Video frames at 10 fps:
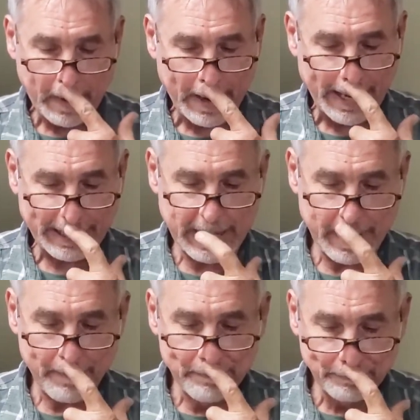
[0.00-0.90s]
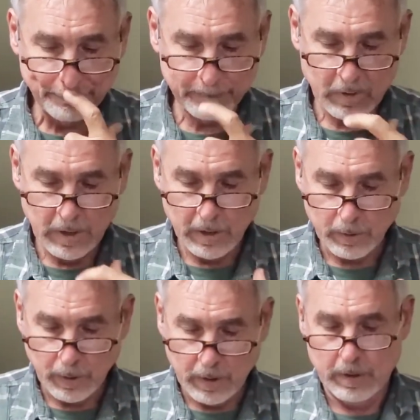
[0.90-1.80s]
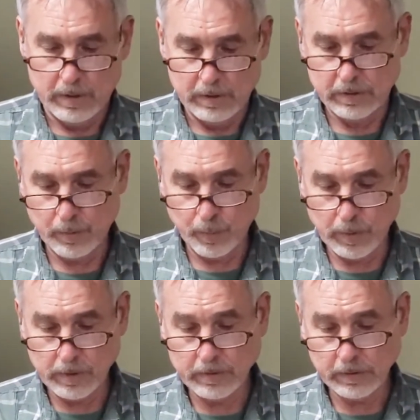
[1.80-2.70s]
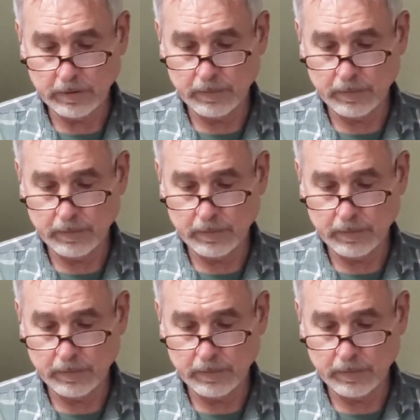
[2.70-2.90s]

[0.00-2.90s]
Okay, now there were